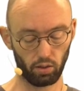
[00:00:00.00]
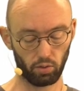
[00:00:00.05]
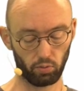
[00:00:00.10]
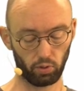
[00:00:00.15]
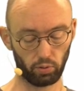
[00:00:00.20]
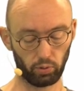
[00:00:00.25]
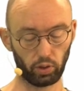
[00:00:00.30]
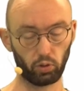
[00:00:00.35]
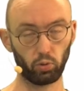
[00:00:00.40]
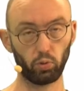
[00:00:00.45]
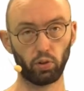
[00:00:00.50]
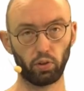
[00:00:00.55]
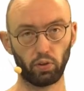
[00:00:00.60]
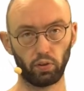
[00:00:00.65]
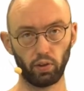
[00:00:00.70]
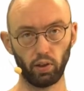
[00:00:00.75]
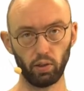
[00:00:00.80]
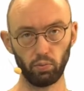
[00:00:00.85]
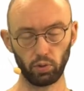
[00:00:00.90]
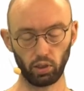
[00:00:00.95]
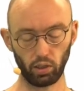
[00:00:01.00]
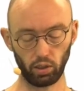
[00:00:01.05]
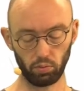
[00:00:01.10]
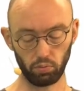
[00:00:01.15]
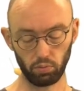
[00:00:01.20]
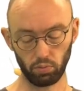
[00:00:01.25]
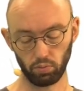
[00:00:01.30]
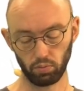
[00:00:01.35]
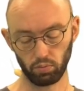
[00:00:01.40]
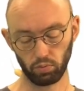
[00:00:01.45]
When we do the same
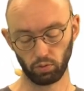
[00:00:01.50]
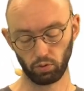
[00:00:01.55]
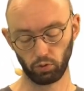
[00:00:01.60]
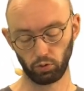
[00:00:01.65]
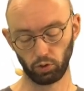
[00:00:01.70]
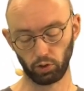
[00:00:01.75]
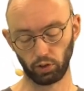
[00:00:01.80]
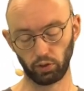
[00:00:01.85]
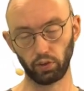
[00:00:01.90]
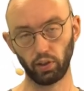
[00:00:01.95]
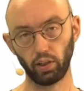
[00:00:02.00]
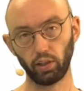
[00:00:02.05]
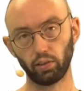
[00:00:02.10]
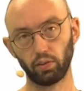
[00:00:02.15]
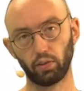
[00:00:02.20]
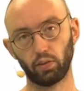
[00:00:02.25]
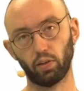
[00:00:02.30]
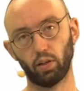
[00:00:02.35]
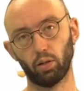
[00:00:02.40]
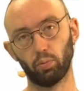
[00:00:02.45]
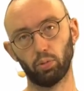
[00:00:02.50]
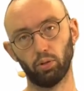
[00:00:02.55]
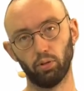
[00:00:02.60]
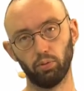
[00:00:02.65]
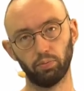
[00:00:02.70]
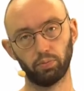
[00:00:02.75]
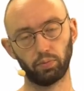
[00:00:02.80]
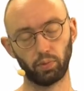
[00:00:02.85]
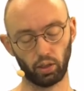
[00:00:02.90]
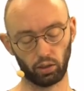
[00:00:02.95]
game for the second
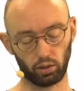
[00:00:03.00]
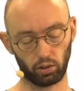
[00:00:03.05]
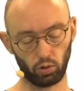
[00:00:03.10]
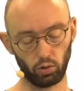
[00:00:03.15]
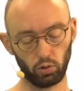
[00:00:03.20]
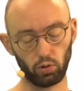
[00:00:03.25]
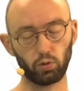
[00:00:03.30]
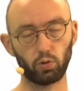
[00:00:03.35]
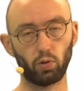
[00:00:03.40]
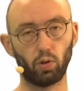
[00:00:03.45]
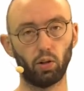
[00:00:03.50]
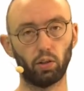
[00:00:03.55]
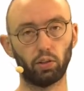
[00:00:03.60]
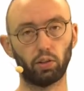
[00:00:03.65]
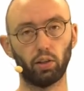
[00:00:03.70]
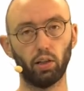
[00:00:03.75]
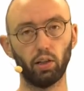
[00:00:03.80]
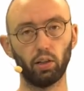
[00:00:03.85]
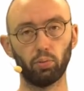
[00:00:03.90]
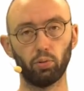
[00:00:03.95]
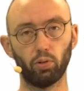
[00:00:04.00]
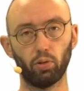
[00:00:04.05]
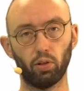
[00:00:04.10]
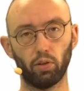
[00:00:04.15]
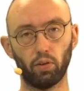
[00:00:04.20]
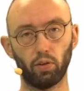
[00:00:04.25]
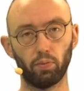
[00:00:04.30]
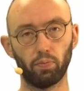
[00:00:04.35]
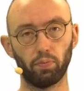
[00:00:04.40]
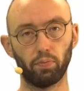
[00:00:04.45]
sample and go through all the data
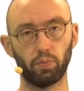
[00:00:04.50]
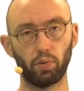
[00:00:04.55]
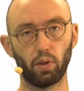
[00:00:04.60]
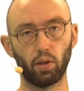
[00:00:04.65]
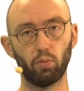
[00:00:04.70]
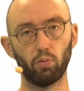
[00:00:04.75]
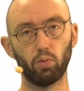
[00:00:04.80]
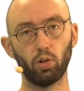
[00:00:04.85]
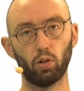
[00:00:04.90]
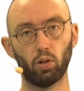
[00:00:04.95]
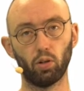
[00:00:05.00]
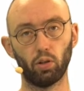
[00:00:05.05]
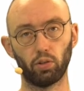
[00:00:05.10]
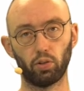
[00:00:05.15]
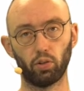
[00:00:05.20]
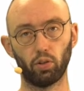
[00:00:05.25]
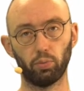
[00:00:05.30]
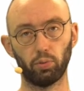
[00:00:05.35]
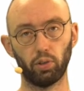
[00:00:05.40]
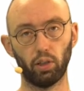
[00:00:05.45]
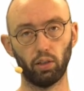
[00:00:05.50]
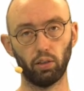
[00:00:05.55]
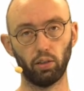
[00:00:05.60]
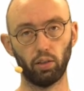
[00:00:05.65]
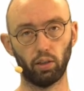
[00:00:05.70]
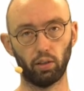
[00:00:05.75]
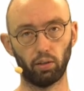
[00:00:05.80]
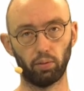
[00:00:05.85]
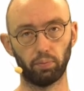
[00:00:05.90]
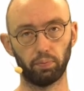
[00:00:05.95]
points, we also obtain
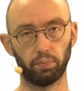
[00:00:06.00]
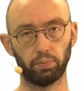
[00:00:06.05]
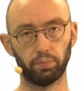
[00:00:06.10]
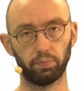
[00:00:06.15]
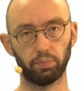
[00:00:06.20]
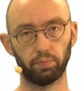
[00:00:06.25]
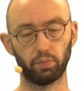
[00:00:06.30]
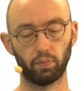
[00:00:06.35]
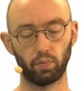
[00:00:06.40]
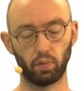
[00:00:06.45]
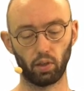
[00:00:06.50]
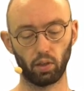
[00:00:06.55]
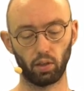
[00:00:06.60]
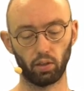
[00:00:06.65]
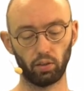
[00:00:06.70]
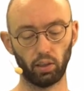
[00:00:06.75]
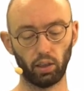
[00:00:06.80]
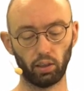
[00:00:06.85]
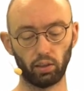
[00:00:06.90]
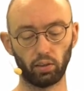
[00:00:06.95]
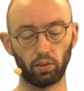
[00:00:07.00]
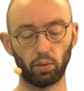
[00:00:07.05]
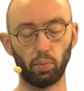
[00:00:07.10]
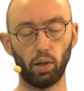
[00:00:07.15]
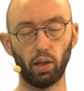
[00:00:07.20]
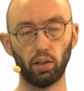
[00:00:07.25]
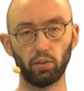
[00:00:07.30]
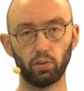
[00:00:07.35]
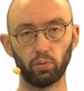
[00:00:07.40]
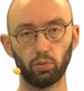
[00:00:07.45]
10. Taking the
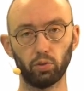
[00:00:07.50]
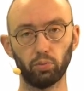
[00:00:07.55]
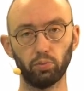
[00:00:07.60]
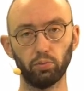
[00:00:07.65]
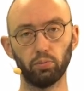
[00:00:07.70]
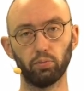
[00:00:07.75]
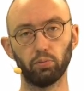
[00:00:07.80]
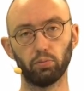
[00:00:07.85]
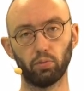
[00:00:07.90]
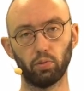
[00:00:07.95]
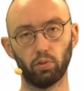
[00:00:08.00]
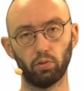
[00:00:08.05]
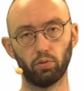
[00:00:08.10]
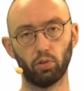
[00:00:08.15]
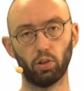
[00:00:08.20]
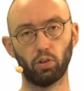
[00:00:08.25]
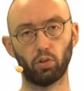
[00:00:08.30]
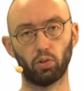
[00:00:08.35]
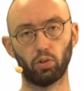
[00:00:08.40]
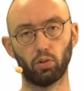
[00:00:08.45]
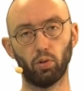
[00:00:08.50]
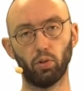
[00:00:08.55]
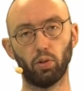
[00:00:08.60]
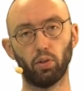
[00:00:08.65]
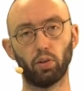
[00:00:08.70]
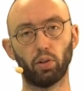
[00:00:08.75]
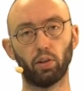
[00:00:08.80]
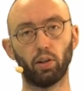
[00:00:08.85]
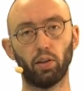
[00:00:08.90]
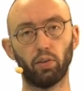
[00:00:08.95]
maximum
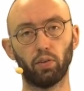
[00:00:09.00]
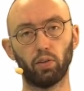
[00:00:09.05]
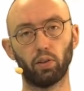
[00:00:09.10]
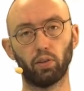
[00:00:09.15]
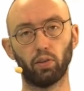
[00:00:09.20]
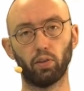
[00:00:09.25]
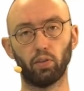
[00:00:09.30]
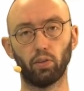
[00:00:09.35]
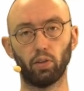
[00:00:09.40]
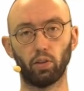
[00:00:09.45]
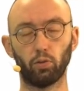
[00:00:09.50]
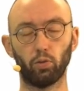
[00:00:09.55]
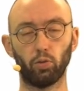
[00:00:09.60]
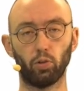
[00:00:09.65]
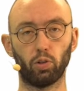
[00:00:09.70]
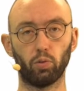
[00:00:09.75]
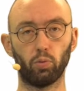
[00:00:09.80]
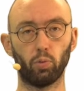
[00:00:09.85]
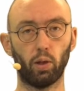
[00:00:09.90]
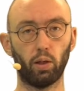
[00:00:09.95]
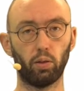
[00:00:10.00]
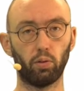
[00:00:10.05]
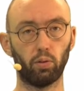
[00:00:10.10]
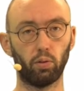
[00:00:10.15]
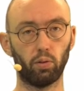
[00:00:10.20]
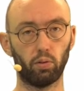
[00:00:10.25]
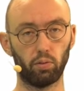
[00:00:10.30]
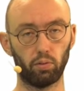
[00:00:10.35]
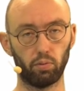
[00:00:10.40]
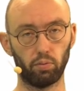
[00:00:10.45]
returns a test statistic for the
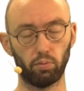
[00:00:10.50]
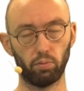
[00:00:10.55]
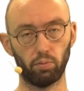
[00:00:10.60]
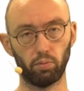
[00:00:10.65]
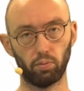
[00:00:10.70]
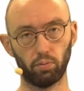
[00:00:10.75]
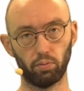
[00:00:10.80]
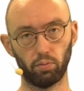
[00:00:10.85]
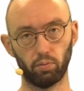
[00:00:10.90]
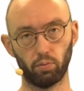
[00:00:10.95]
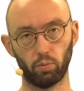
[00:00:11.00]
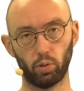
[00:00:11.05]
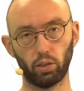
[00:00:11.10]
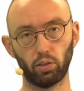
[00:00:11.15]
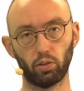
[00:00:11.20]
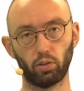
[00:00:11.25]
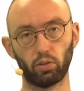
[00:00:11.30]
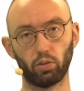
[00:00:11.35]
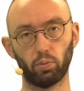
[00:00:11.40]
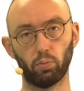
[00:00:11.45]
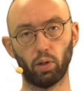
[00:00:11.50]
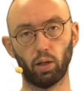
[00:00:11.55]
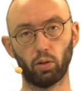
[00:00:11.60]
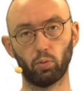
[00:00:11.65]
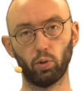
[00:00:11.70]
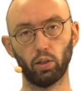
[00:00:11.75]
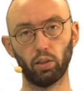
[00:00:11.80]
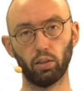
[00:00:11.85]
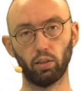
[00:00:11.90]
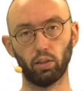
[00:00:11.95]
Wilcoxon-Mann
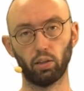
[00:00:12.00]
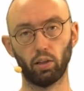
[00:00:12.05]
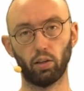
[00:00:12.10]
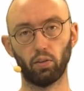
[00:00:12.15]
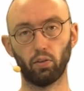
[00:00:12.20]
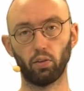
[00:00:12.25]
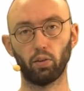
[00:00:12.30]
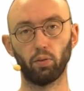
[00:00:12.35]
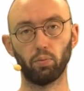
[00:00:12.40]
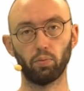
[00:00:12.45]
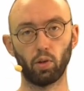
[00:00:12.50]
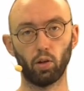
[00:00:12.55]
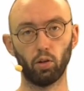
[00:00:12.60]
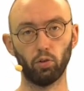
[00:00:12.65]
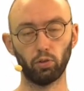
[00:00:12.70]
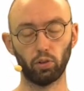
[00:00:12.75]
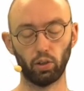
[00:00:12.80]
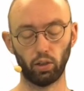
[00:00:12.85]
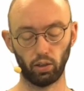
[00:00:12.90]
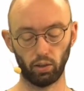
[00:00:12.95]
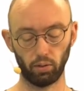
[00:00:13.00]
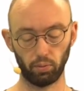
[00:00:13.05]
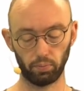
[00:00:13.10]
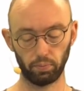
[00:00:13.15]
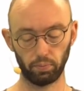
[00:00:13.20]
Whitney test of 10.